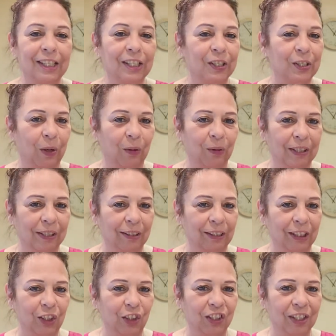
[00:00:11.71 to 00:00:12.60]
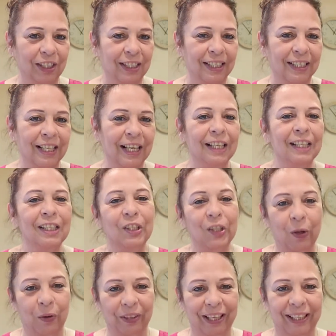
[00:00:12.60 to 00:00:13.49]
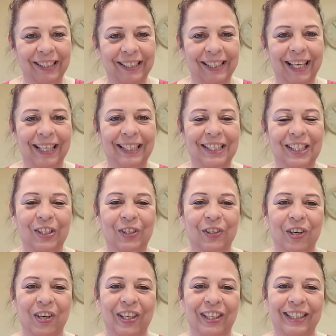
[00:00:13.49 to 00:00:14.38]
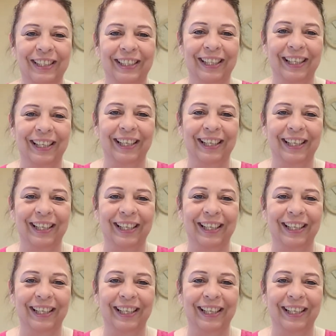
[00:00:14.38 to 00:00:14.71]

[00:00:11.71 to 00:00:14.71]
so delicious, so let's get started.